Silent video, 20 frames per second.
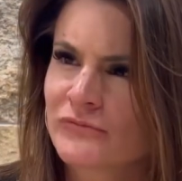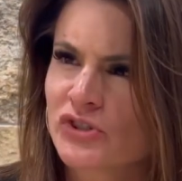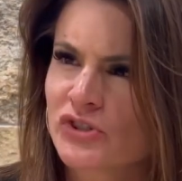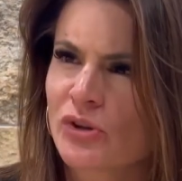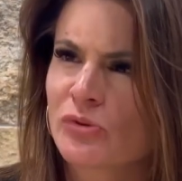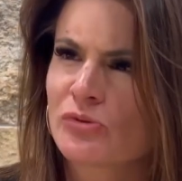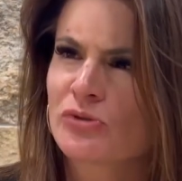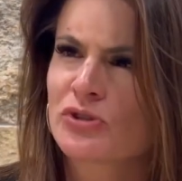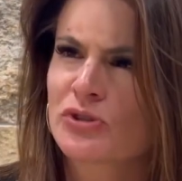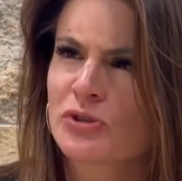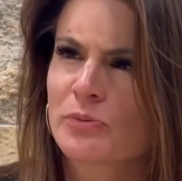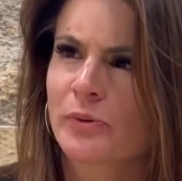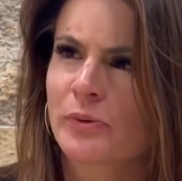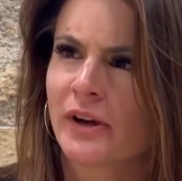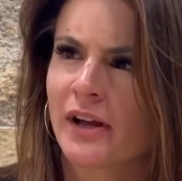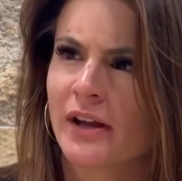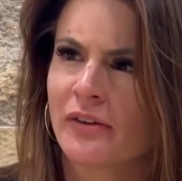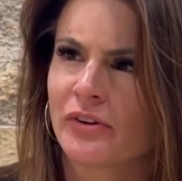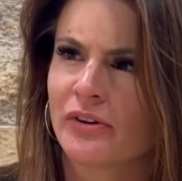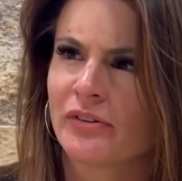Stone's super
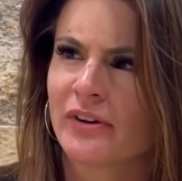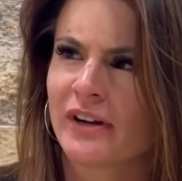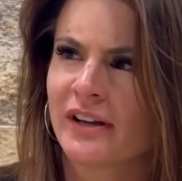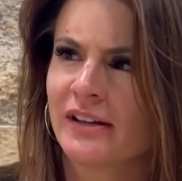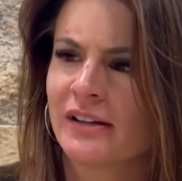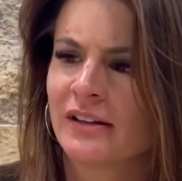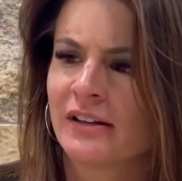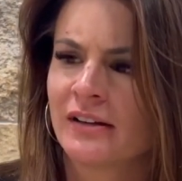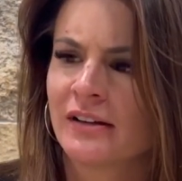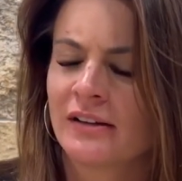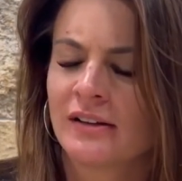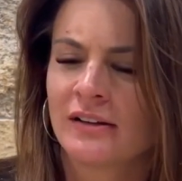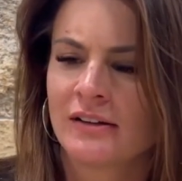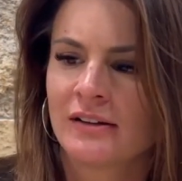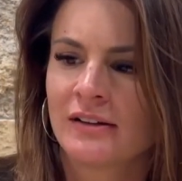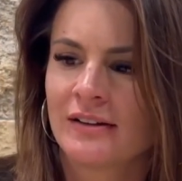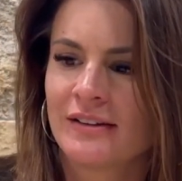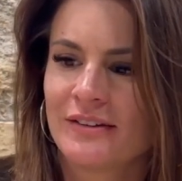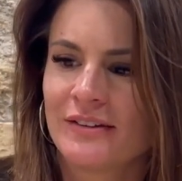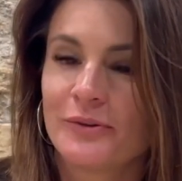heavy, right?
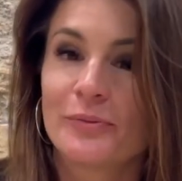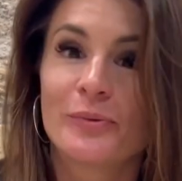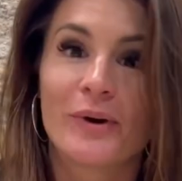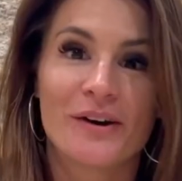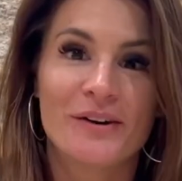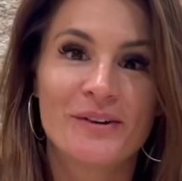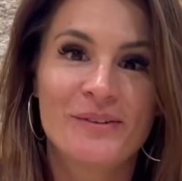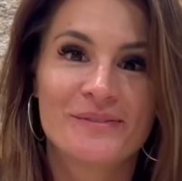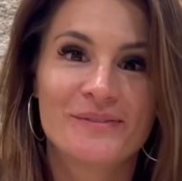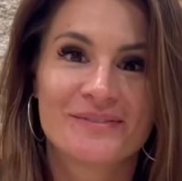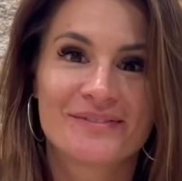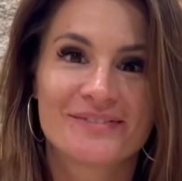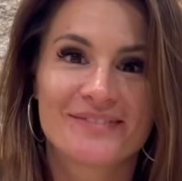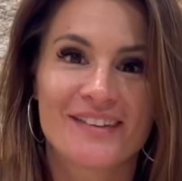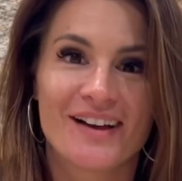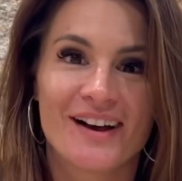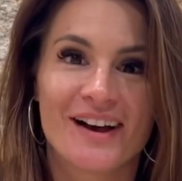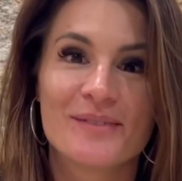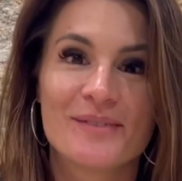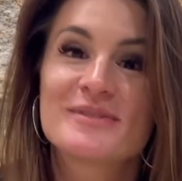Well,
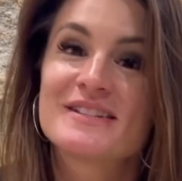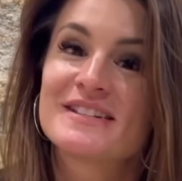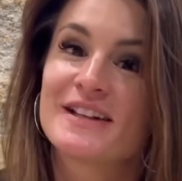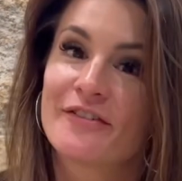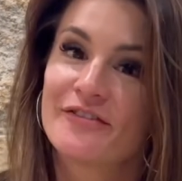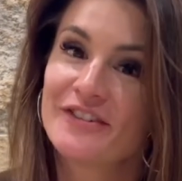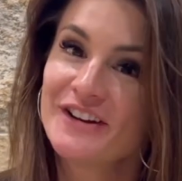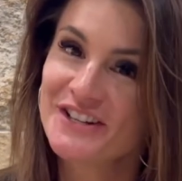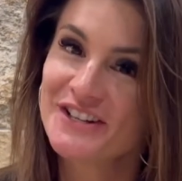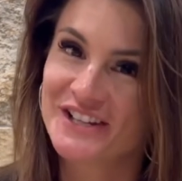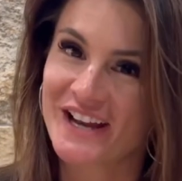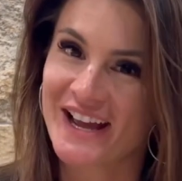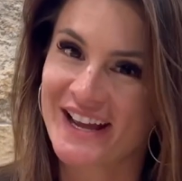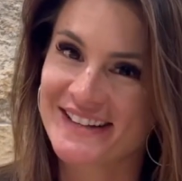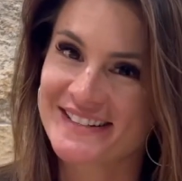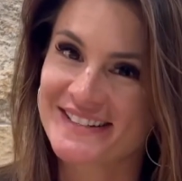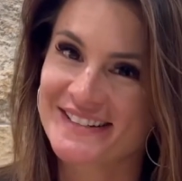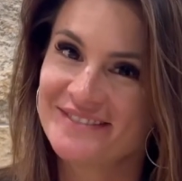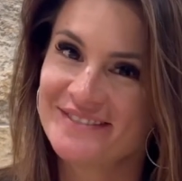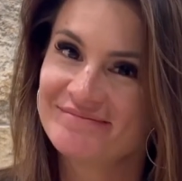I'm Stephanie
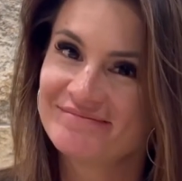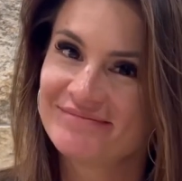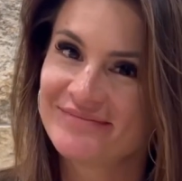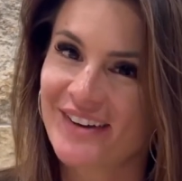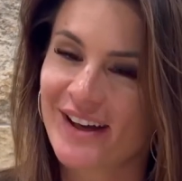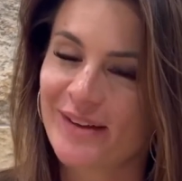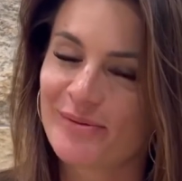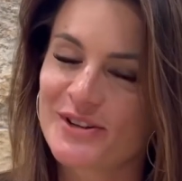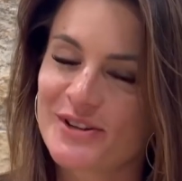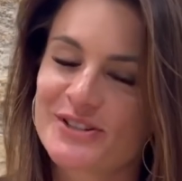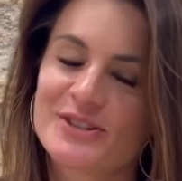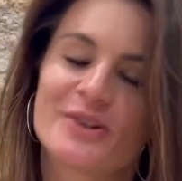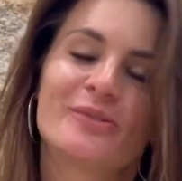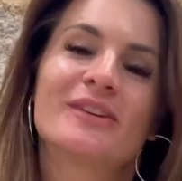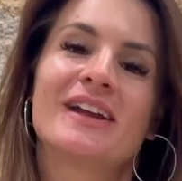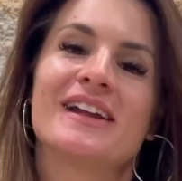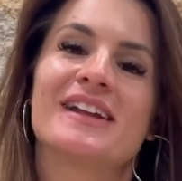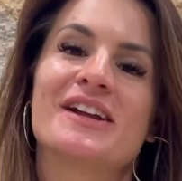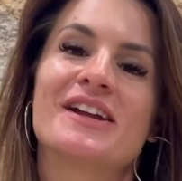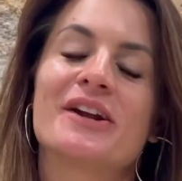Jackson. I'm the stone
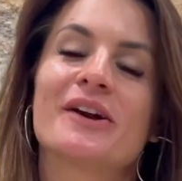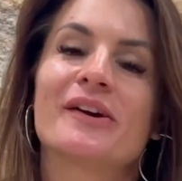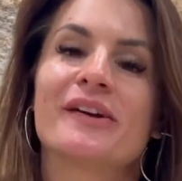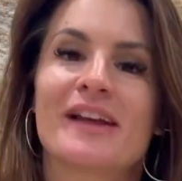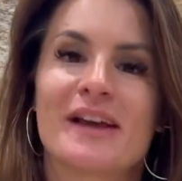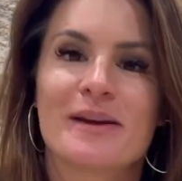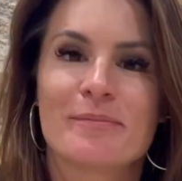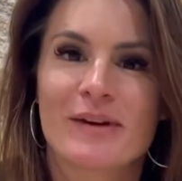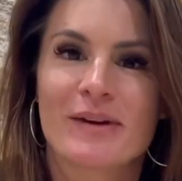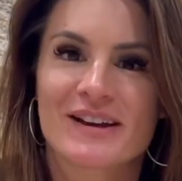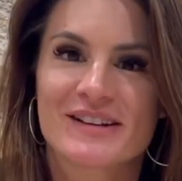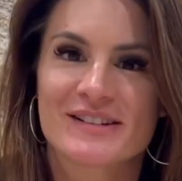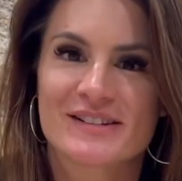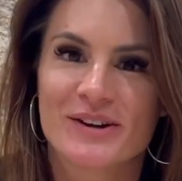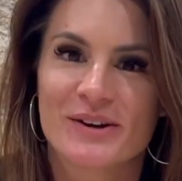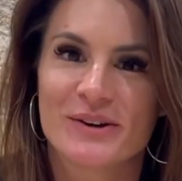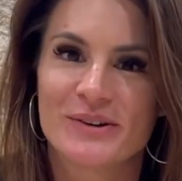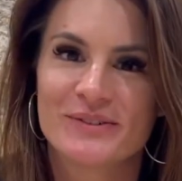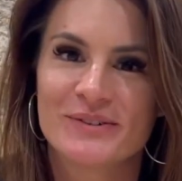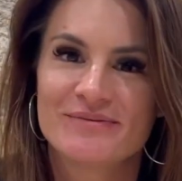lady here at Apex
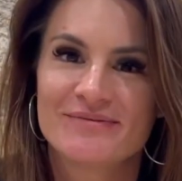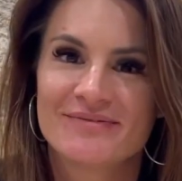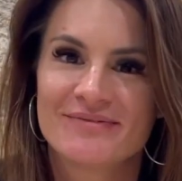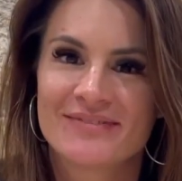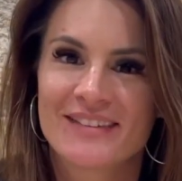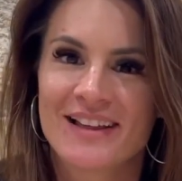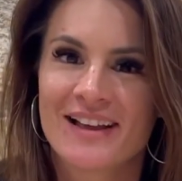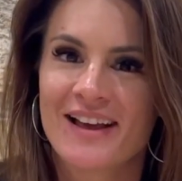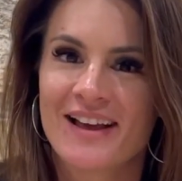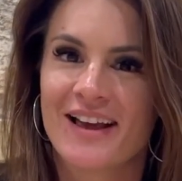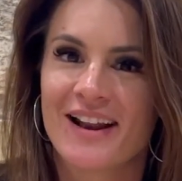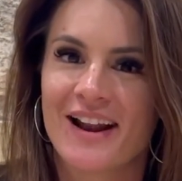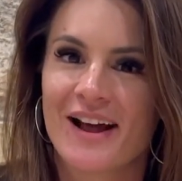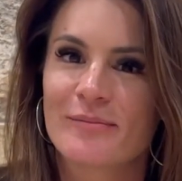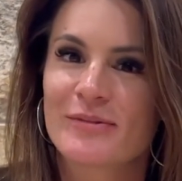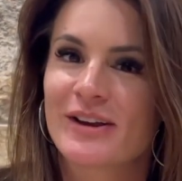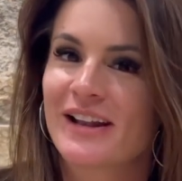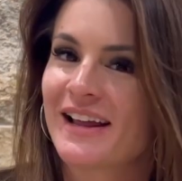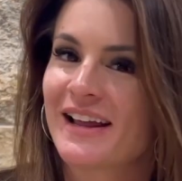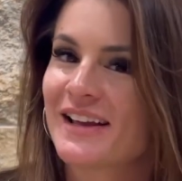Stone, and I'm
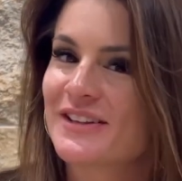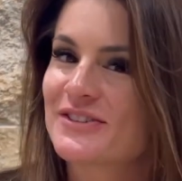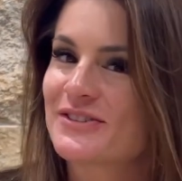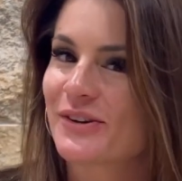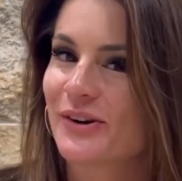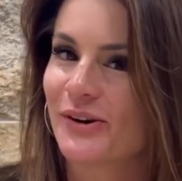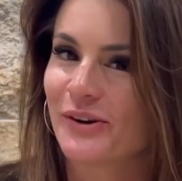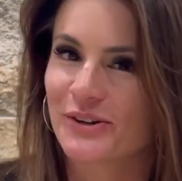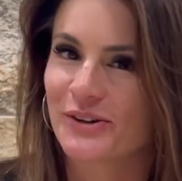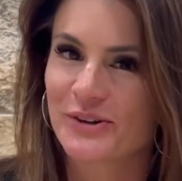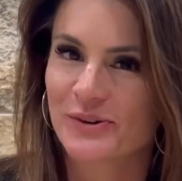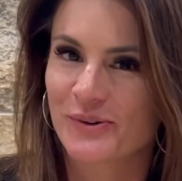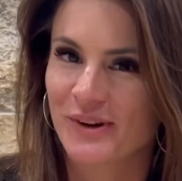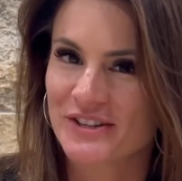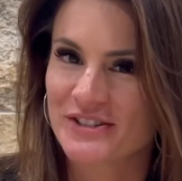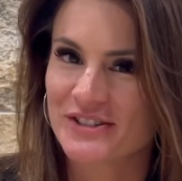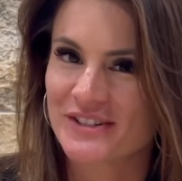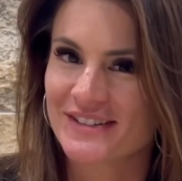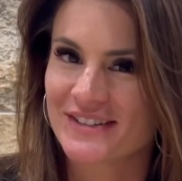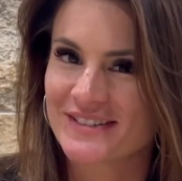going to answer all your
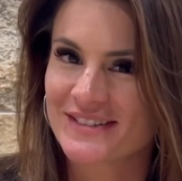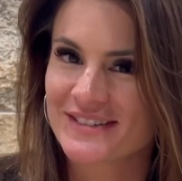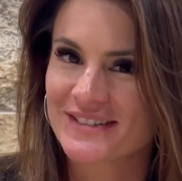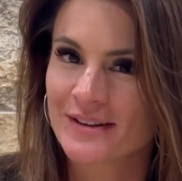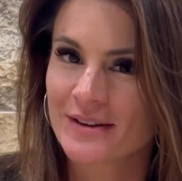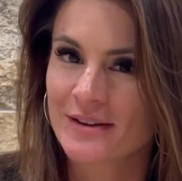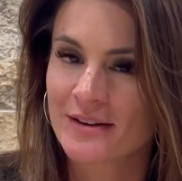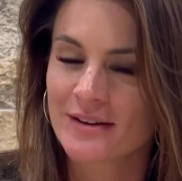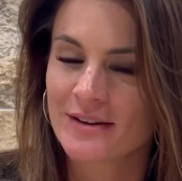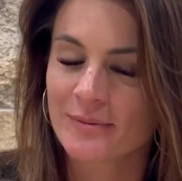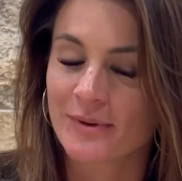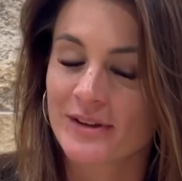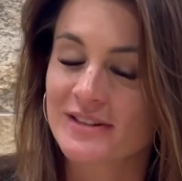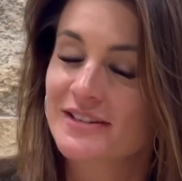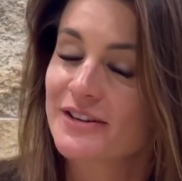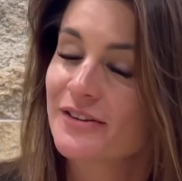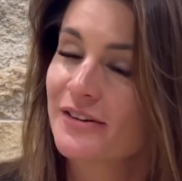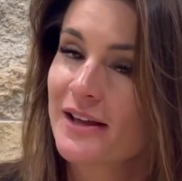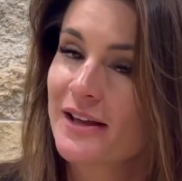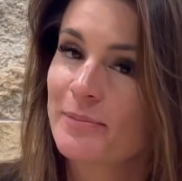questions. Because
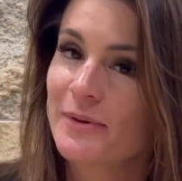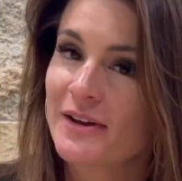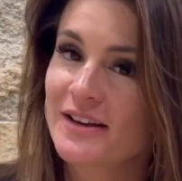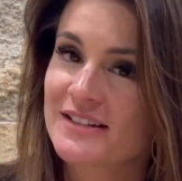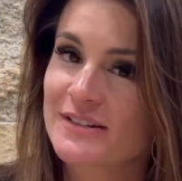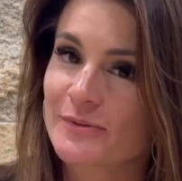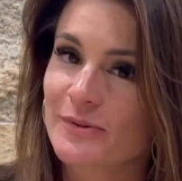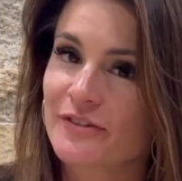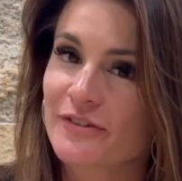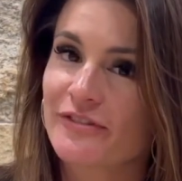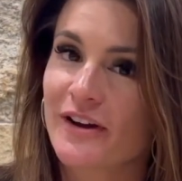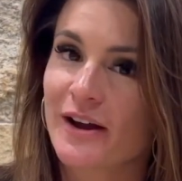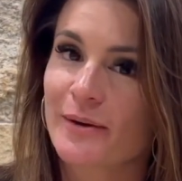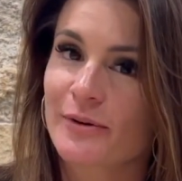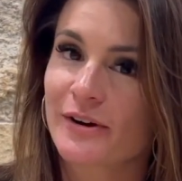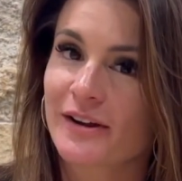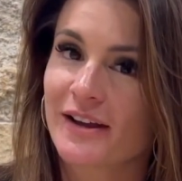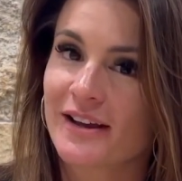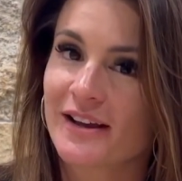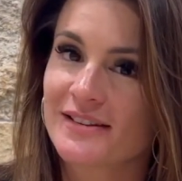here at Apex, we
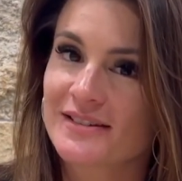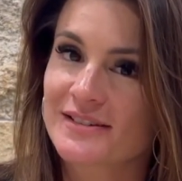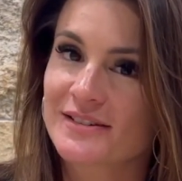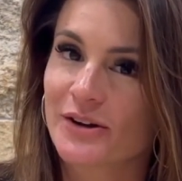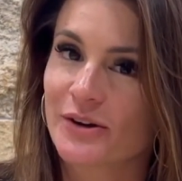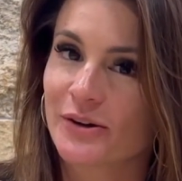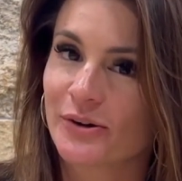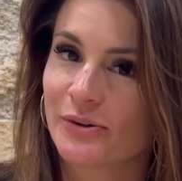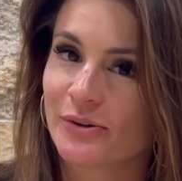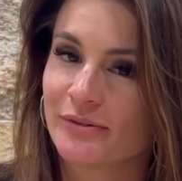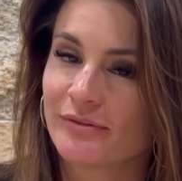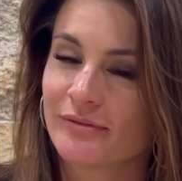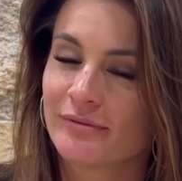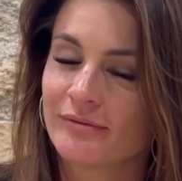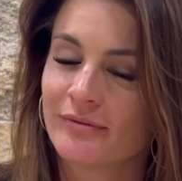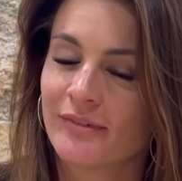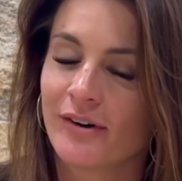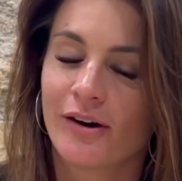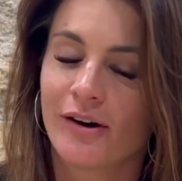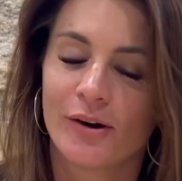fabricate stone
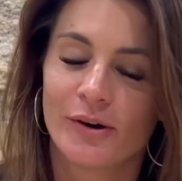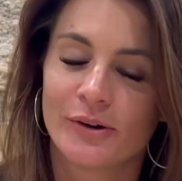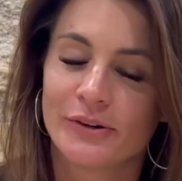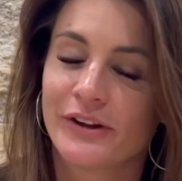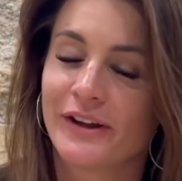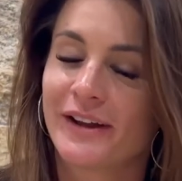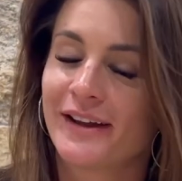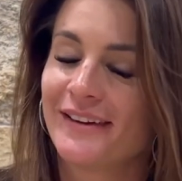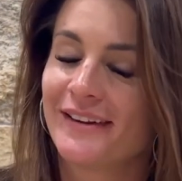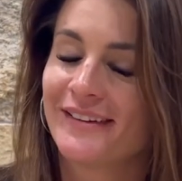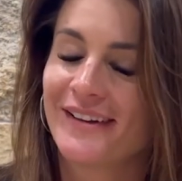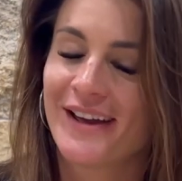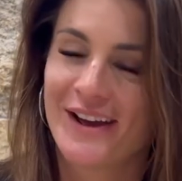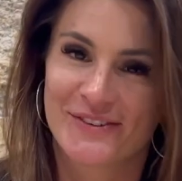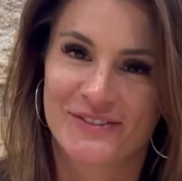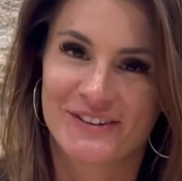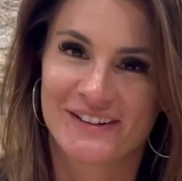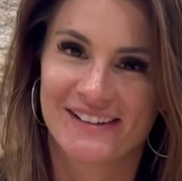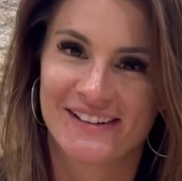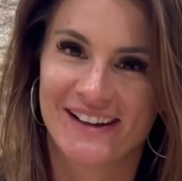all day,
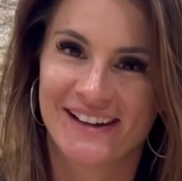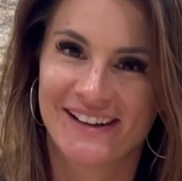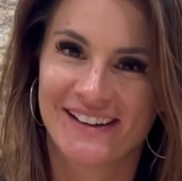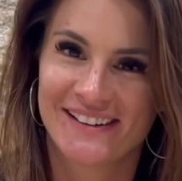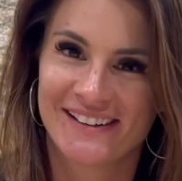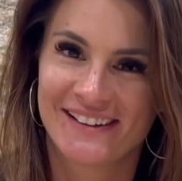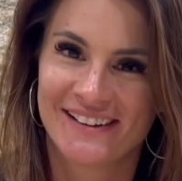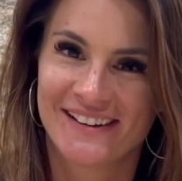every day.